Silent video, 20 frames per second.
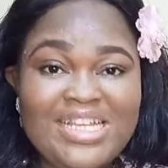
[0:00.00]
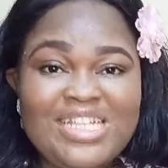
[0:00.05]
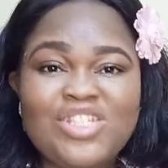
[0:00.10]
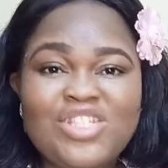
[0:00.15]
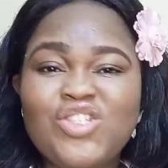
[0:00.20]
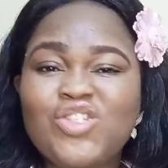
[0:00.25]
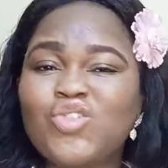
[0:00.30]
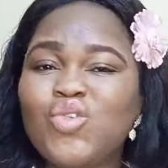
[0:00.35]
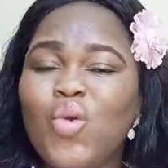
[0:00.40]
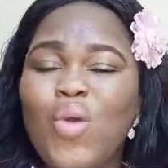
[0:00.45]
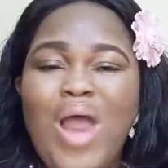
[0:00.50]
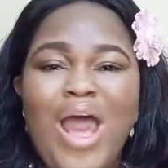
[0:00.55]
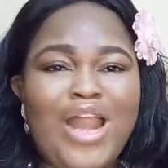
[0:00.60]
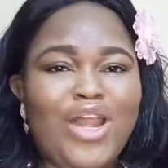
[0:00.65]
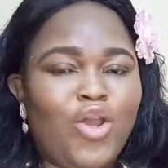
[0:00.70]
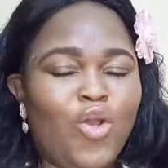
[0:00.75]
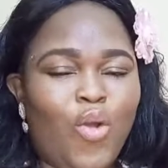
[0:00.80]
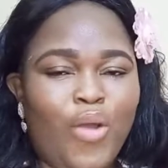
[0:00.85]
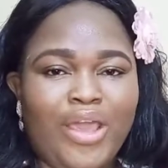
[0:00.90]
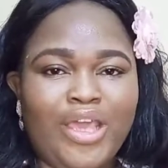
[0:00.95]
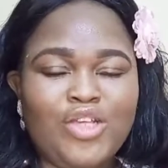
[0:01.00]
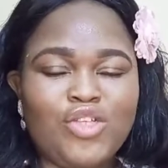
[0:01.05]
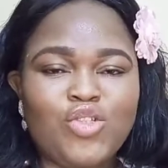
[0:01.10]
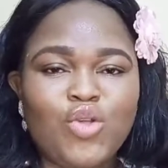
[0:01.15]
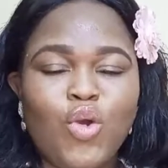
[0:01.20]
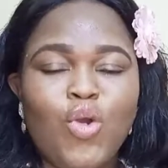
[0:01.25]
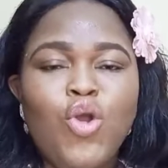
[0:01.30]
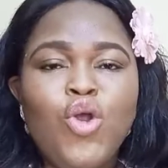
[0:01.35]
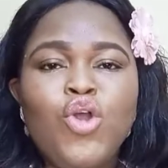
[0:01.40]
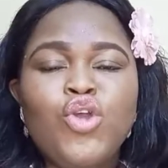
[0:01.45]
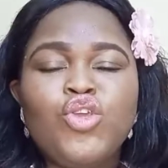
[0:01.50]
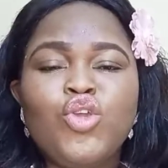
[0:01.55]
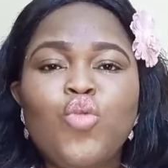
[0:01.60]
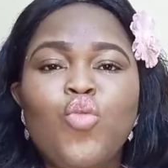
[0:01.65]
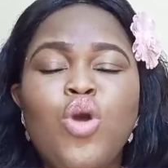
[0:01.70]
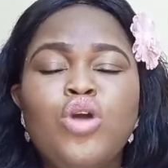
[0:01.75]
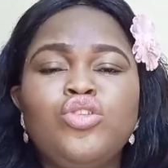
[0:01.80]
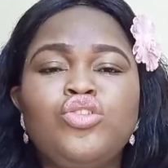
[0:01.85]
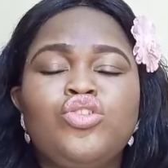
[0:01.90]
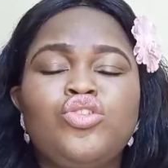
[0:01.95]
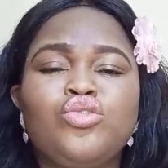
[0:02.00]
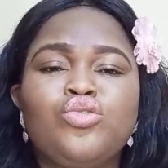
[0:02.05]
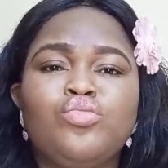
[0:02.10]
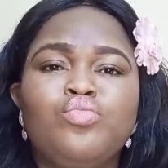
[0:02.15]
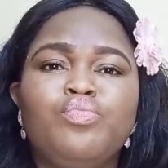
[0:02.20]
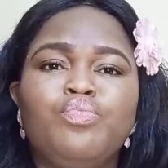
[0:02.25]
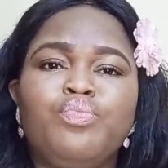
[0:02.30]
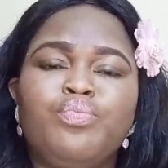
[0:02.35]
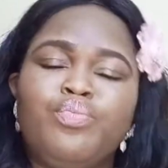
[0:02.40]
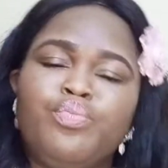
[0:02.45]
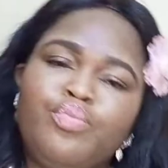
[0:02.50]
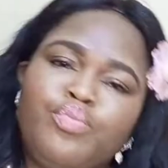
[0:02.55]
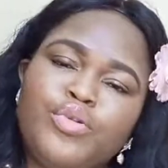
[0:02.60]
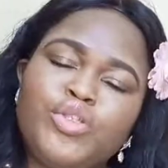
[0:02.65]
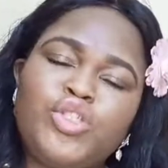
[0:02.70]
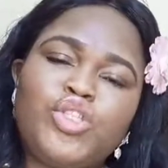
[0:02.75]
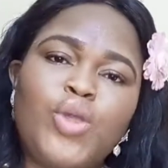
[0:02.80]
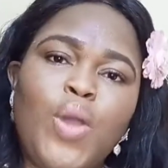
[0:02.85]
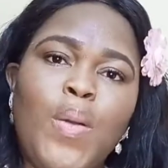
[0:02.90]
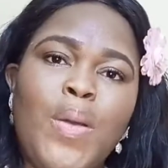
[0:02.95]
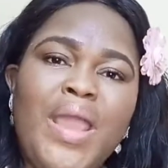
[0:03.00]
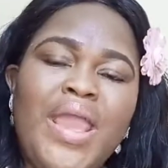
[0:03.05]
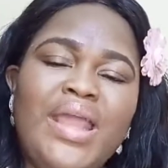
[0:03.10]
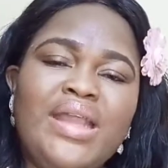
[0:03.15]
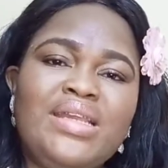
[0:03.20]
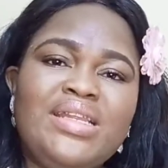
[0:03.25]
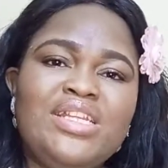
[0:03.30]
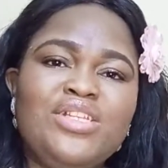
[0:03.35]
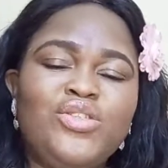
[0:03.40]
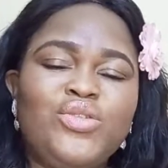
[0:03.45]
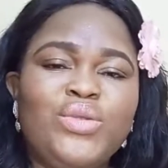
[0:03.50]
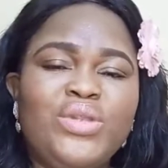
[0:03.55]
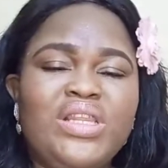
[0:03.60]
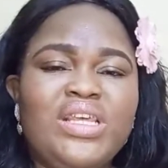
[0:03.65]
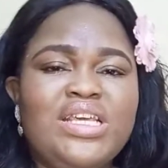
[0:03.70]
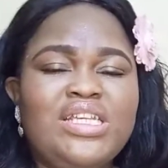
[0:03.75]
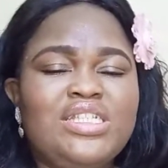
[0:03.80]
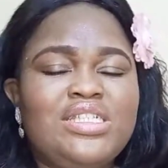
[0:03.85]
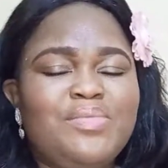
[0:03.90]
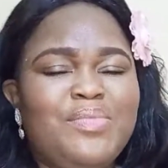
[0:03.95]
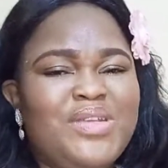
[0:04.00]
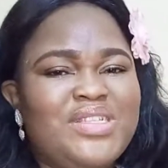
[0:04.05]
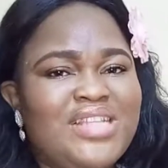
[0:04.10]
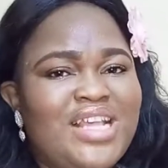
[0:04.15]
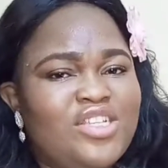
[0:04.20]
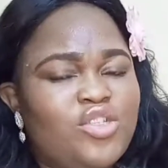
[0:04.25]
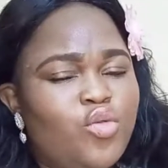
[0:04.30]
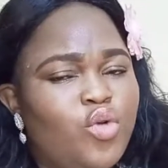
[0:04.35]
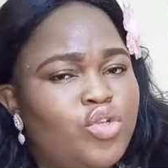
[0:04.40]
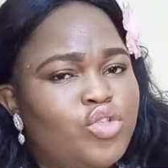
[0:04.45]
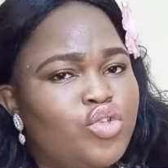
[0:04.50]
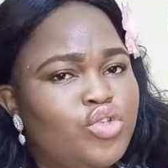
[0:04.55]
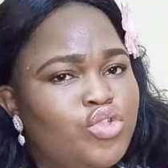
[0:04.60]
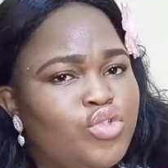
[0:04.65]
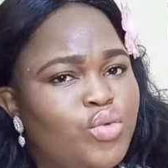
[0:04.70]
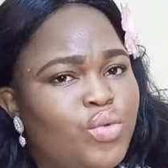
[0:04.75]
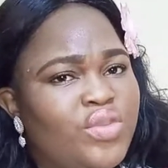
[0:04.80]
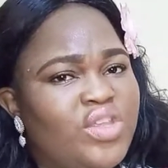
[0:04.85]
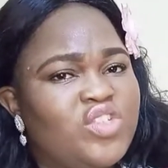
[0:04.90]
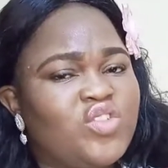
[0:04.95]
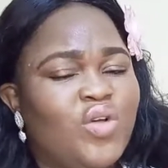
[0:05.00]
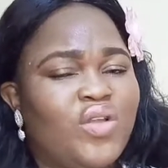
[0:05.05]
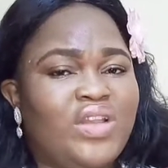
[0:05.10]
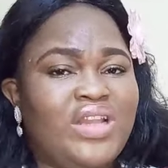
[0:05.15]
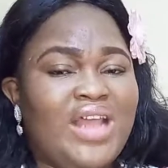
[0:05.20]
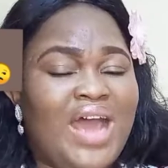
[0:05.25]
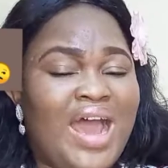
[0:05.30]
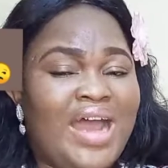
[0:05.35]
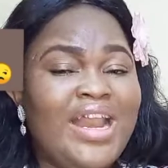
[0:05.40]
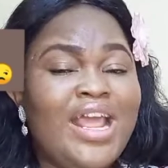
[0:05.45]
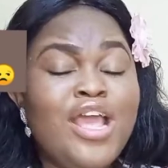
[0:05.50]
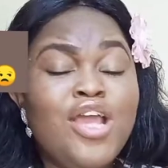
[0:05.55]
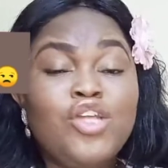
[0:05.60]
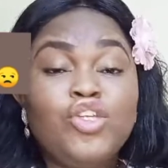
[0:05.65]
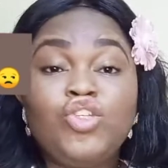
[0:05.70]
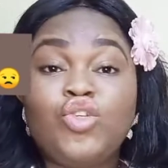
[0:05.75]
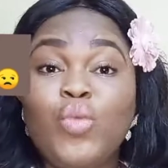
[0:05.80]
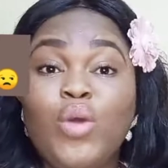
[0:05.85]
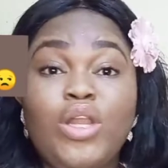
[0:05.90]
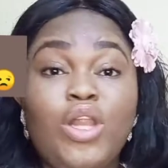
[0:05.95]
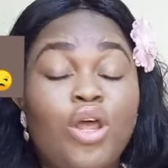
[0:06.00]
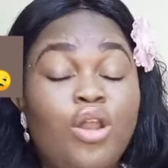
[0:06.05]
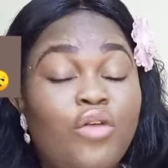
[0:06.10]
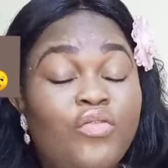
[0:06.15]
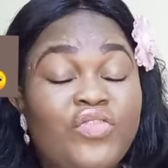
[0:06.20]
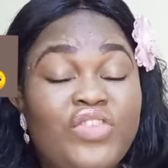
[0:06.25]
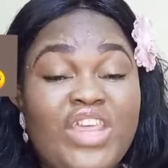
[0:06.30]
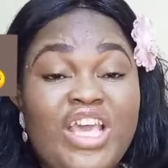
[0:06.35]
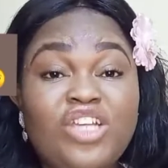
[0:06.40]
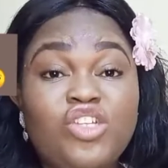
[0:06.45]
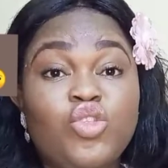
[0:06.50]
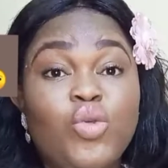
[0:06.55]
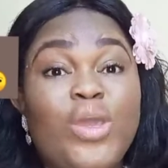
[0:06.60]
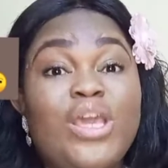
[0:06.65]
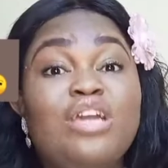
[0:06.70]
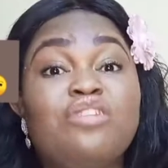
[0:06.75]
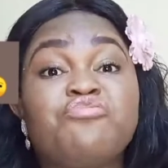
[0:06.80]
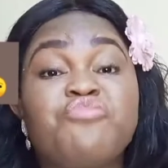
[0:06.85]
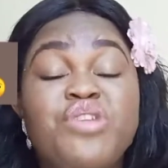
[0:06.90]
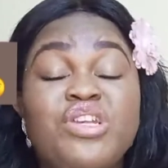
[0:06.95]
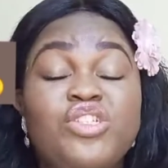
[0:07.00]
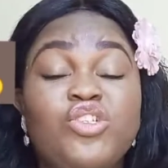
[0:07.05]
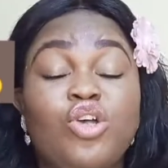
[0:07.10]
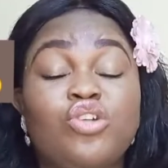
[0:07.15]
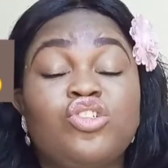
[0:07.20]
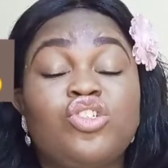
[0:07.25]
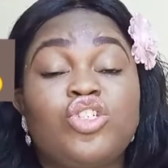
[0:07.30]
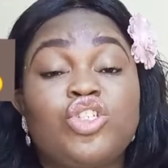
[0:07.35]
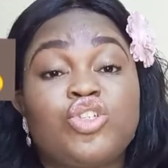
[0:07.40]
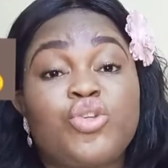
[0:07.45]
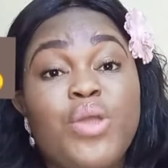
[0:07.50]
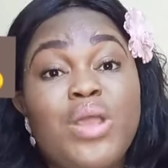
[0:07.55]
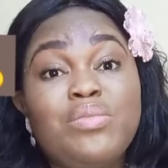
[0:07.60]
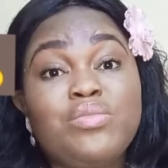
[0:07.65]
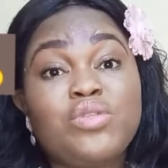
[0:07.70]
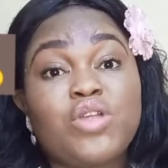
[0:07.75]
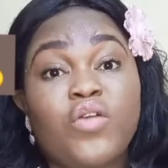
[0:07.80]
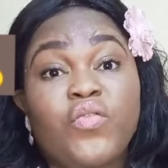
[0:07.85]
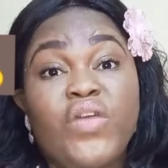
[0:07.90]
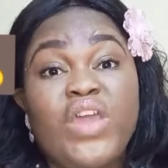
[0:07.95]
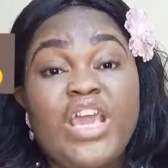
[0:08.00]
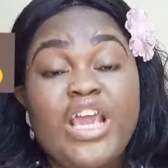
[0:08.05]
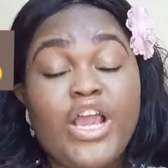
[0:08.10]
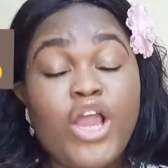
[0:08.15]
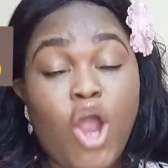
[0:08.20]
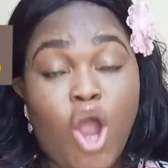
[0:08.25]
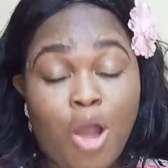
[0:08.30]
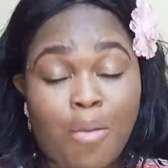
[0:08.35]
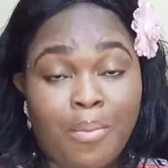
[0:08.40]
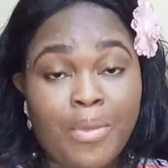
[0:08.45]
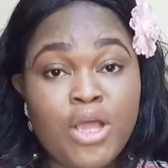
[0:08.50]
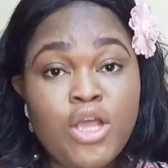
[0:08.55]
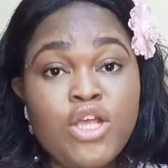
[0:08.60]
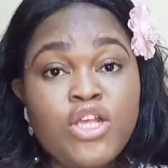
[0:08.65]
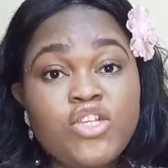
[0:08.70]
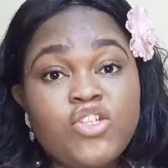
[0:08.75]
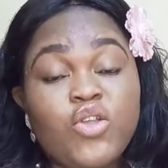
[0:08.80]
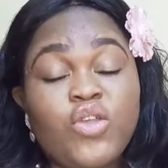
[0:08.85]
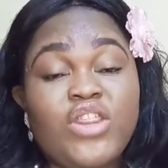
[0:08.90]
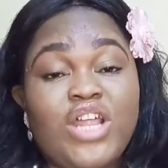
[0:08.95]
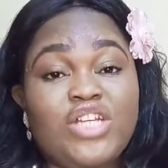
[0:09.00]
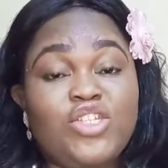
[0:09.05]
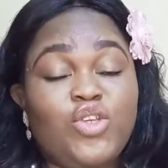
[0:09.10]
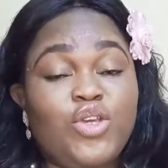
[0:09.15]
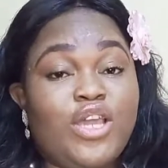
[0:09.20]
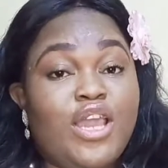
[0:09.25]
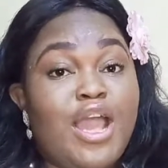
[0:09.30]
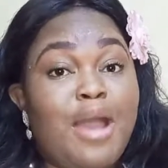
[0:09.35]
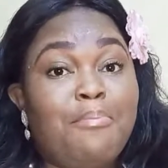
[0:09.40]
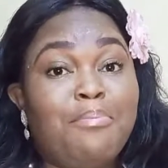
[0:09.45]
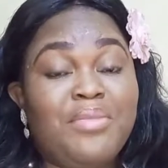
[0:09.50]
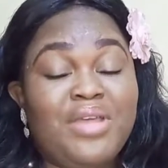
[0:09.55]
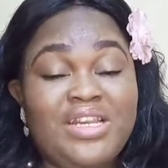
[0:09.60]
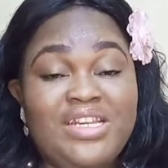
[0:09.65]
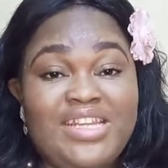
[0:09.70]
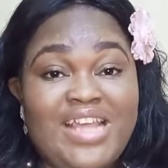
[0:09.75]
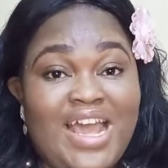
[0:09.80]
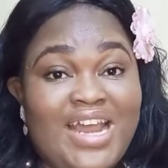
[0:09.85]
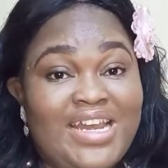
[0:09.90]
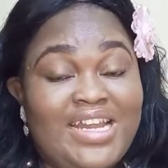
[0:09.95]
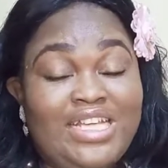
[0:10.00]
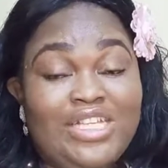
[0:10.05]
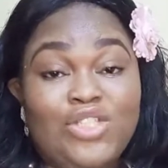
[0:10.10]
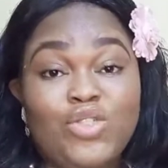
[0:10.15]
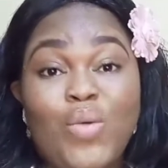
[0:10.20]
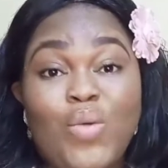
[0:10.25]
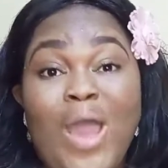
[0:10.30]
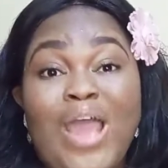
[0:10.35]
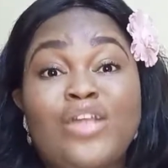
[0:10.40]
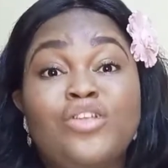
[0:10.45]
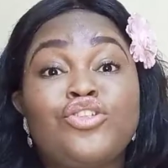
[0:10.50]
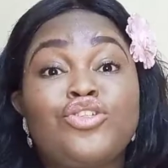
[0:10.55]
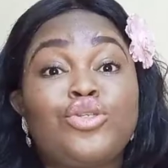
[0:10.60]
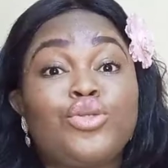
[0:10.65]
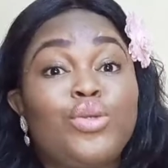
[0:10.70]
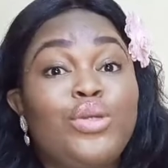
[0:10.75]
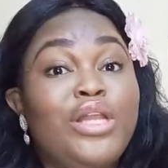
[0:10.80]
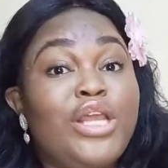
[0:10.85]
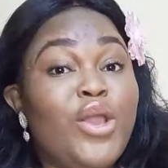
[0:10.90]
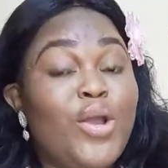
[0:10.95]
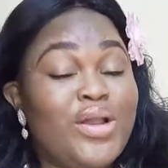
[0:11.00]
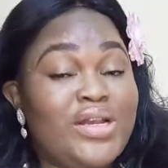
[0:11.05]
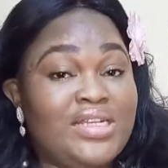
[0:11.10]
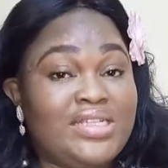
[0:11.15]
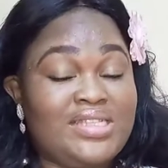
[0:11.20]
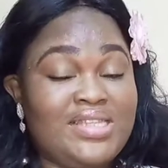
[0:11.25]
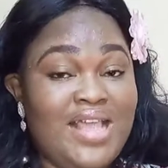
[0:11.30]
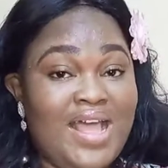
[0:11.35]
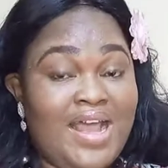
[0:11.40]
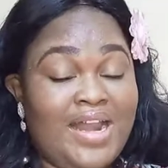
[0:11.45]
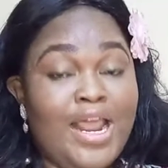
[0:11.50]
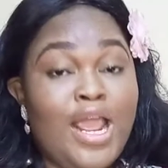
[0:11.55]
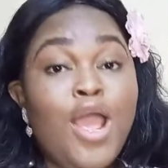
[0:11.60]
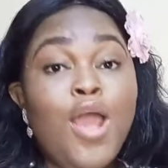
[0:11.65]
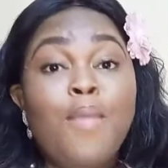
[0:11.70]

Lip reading: It's so annoying. So you want to put your hand into this business, you want to do this or that, do a lot of things to increase your streams of income so that you can meet their needs. So I truly understand.